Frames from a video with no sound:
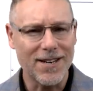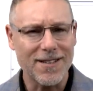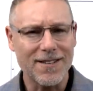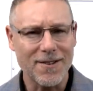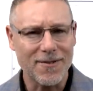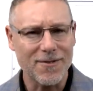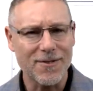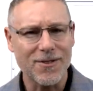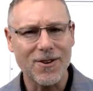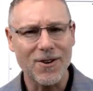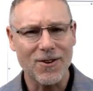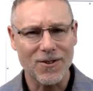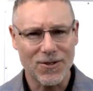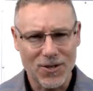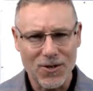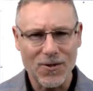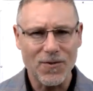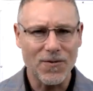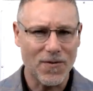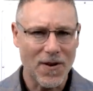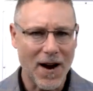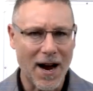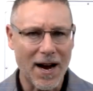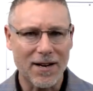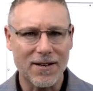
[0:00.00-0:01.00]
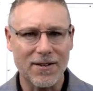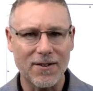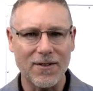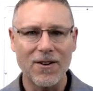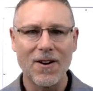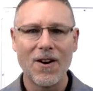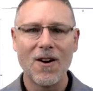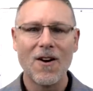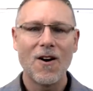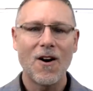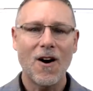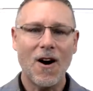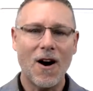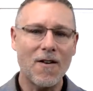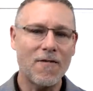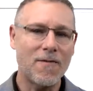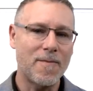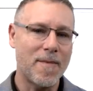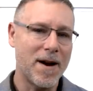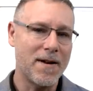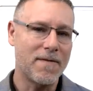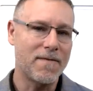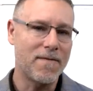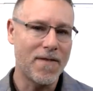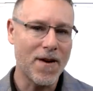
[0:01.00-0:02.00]
As it was called, two-factor, off
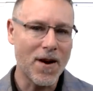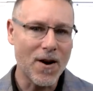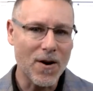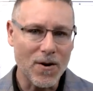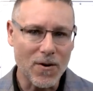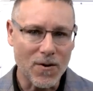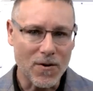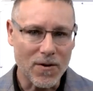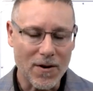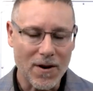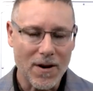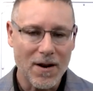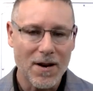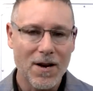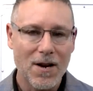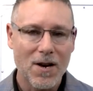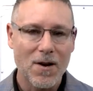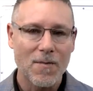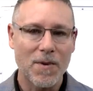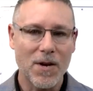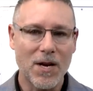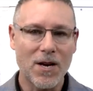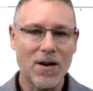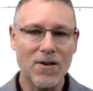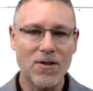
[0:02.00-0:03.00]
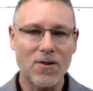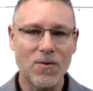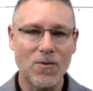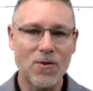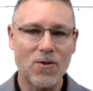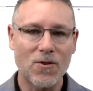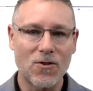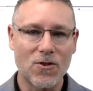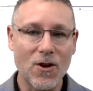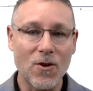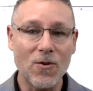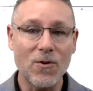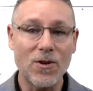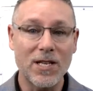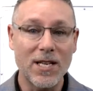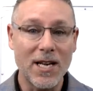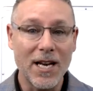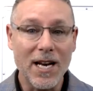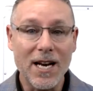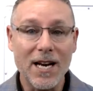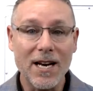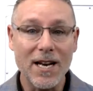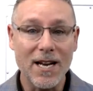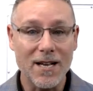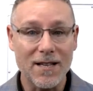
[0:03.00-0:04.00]
my phone because it was so
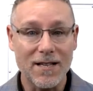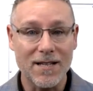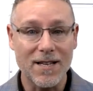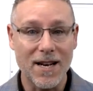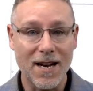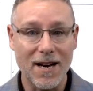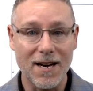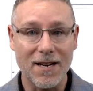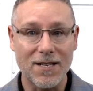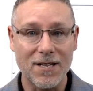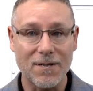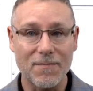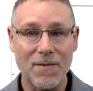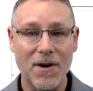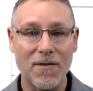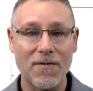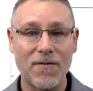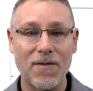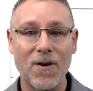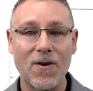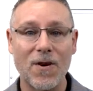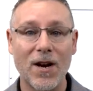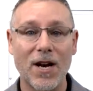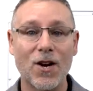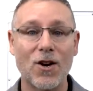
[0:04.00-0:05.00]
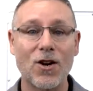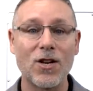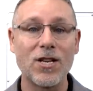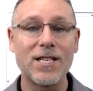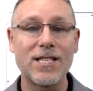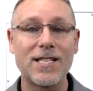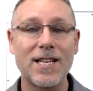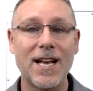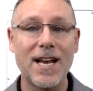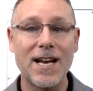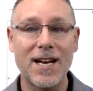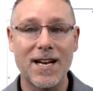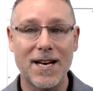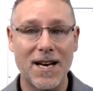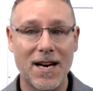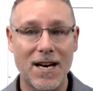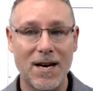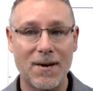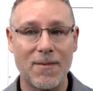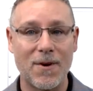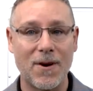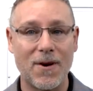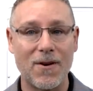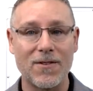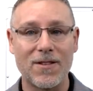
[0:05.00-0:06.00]
tedious to get into my phone. I couldn't take it
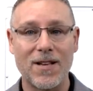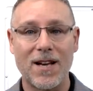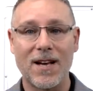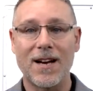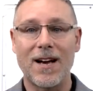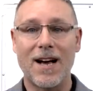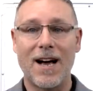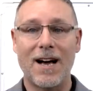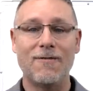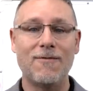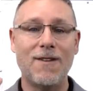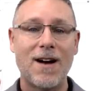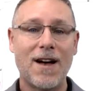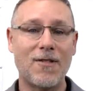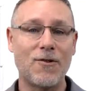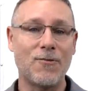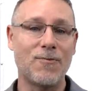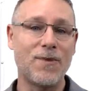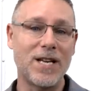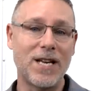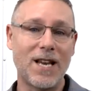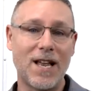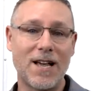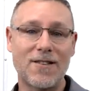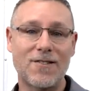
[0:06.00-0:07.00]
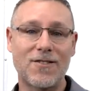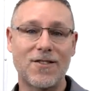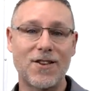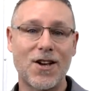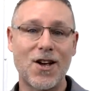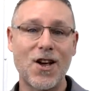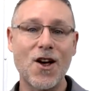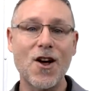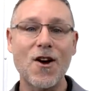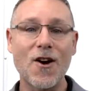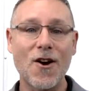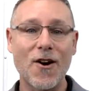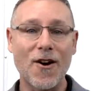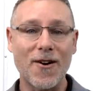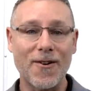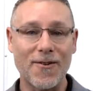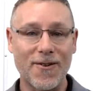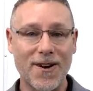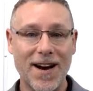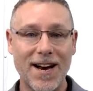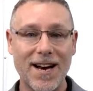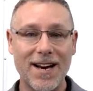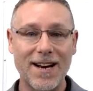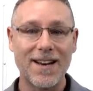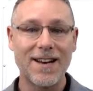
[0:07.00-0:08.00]
anymore. I was like, I'd rather be less secure,
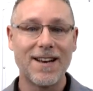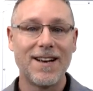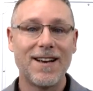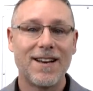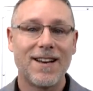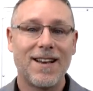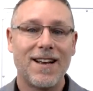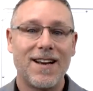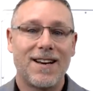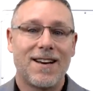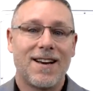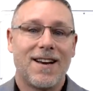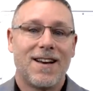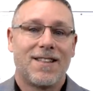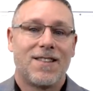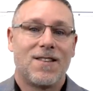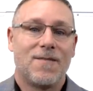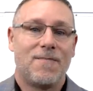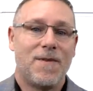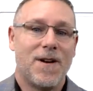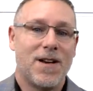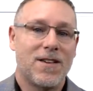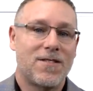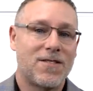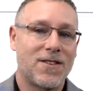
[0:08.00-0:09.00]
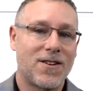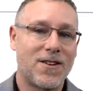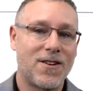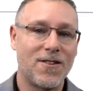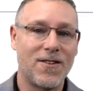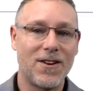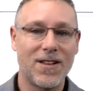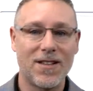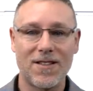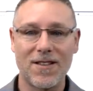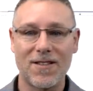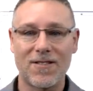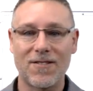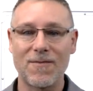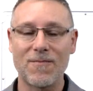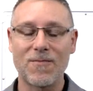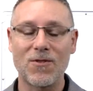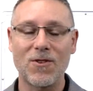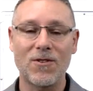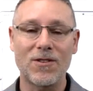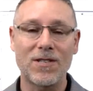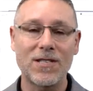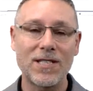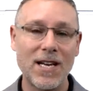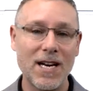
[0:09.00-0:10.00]
right? Like, the best security systems
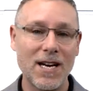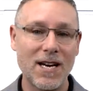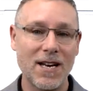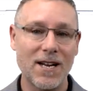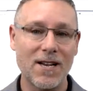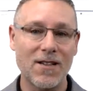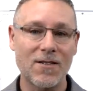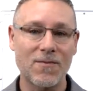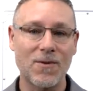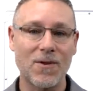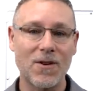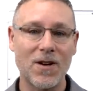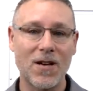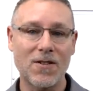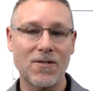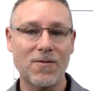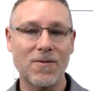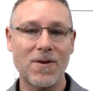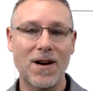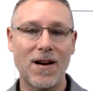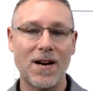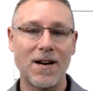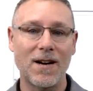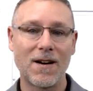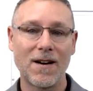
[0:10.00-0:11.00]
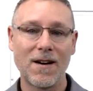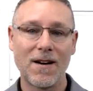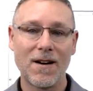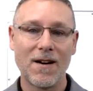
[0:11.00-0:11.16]
are tedious. Well, guess what?